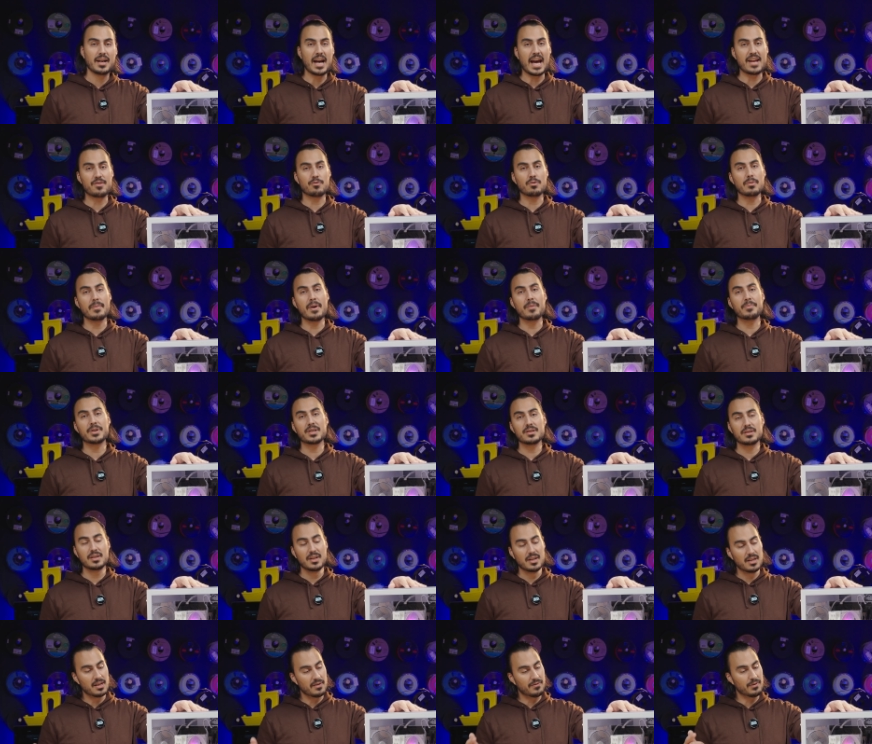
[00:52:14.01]
And remember,
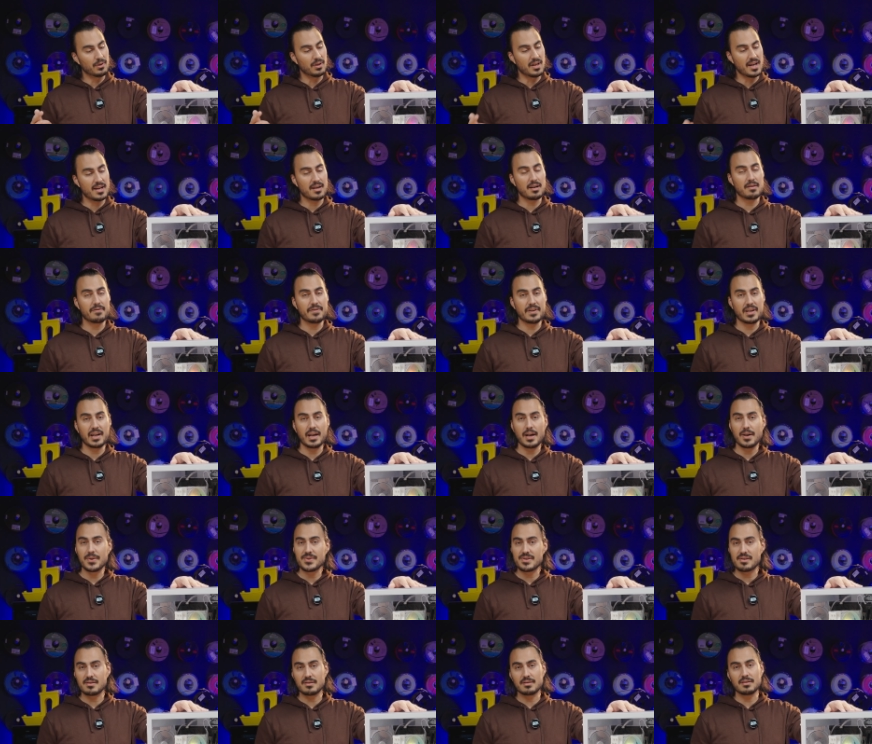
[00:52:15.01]
if you like our
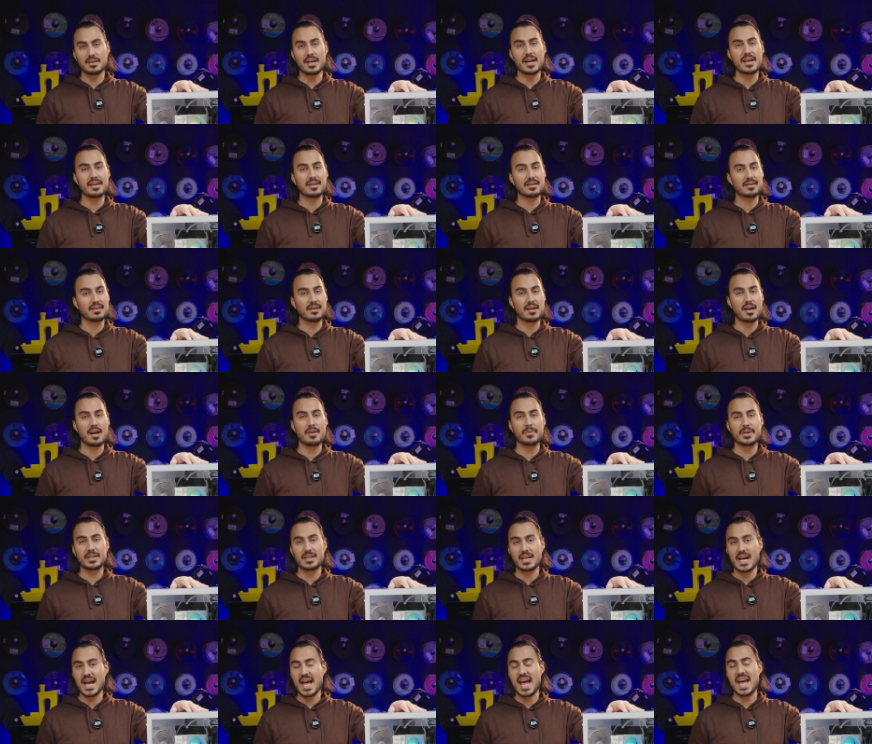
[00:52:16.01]
videos, like,
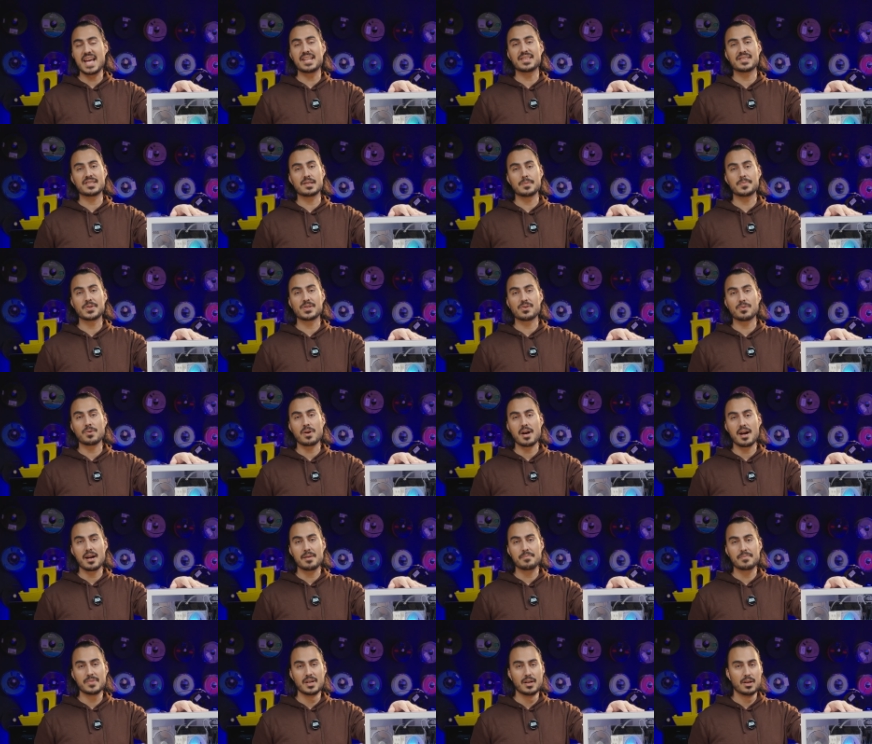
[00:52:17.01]
comment, and
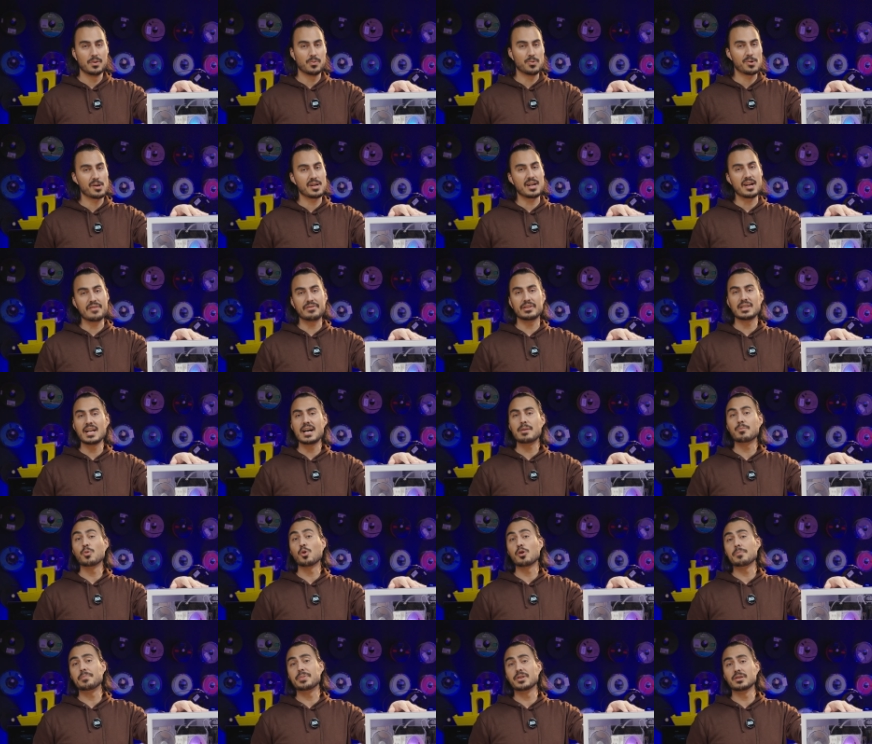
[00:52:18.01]
subscribe. We're going to have a lot
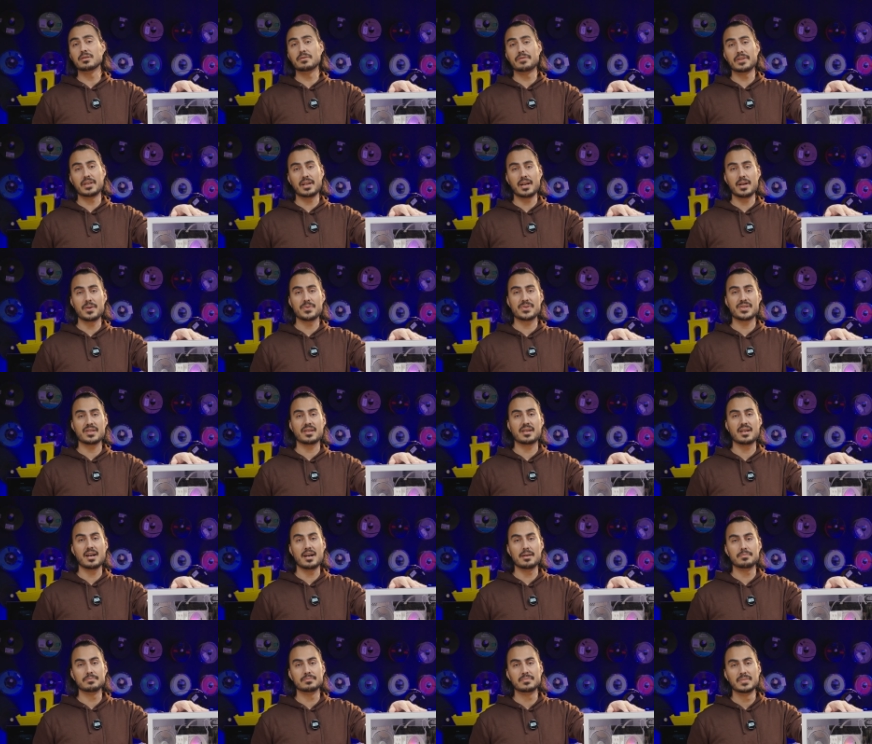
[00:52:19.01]
more build videos to
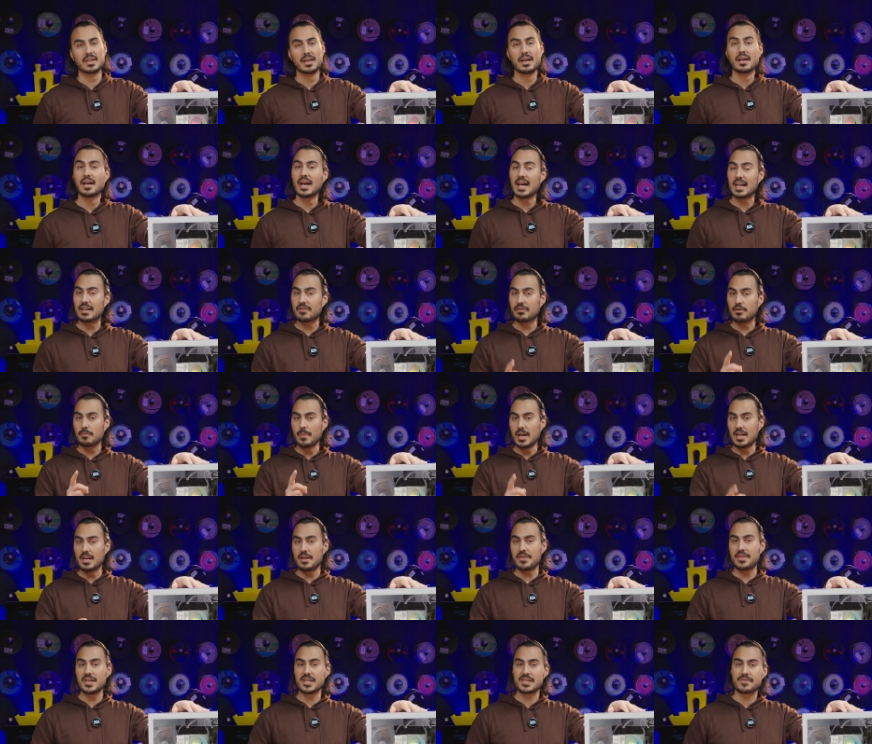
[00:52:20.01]
come. And if you made
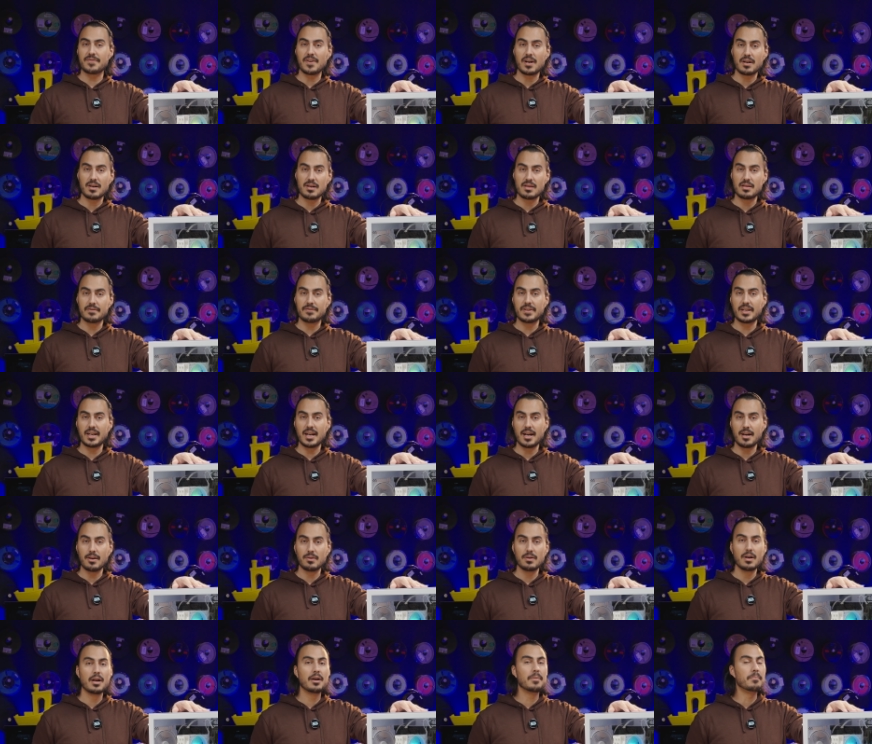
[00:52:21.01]
it this far in the
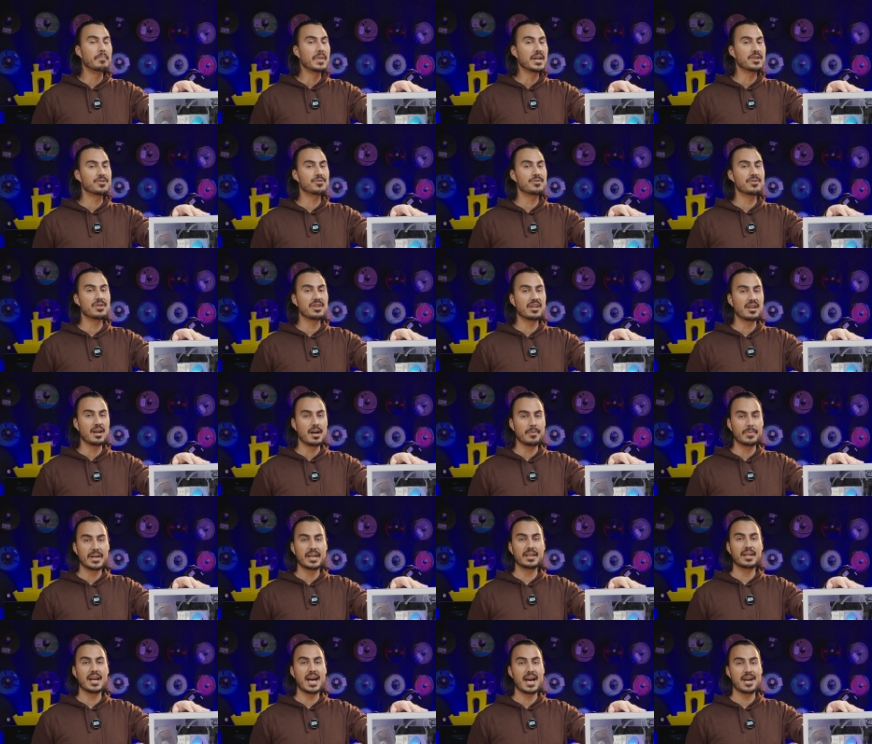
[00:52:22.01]
video, make sure you
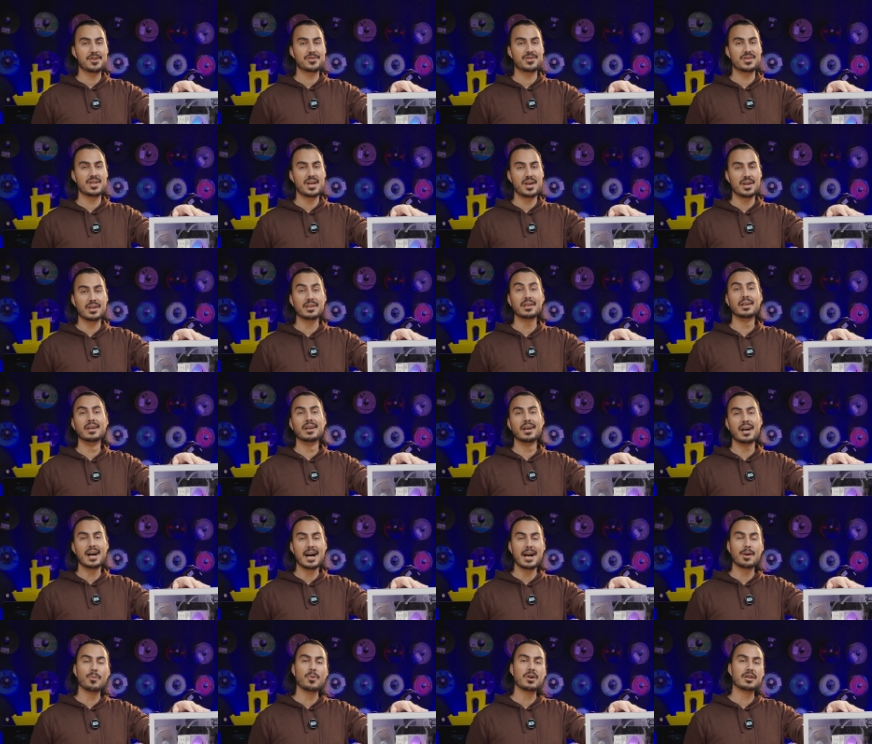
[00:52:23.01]
comment hashtag
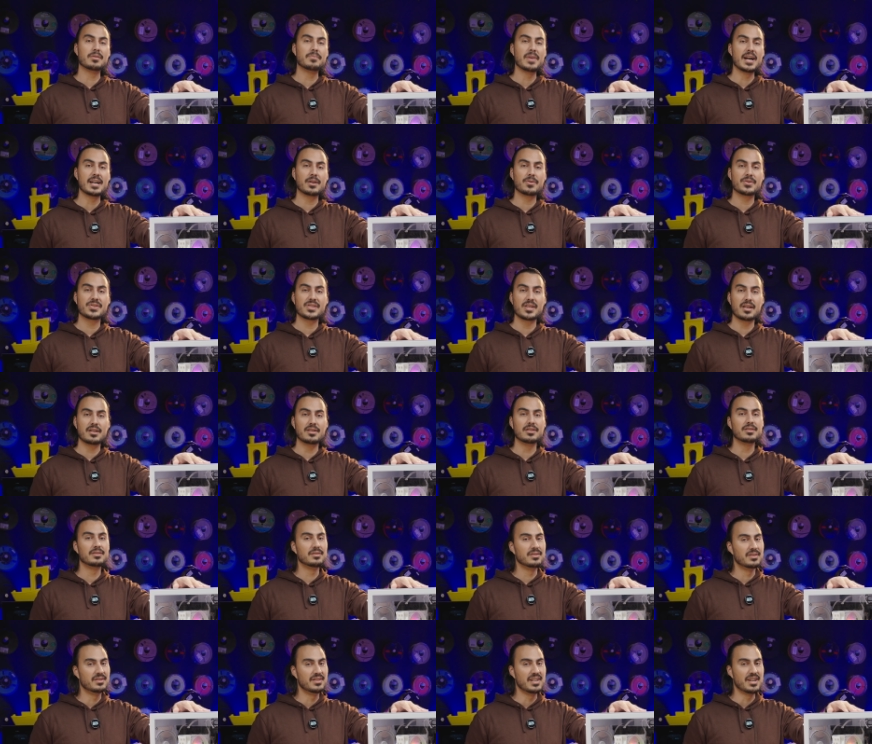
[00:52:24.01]
I want a Micro Center
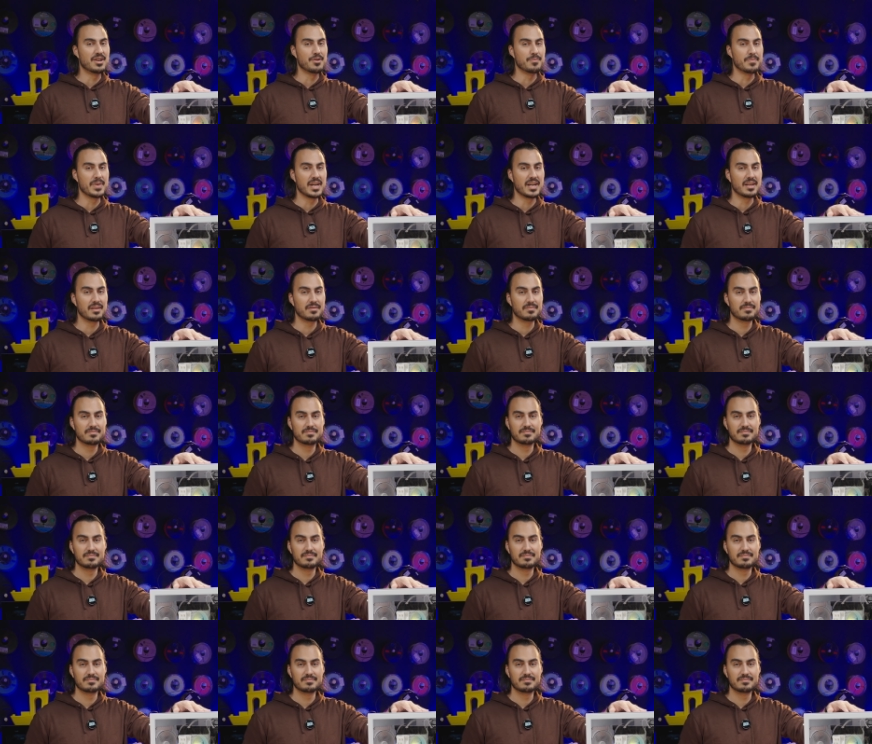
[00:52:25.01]
near me.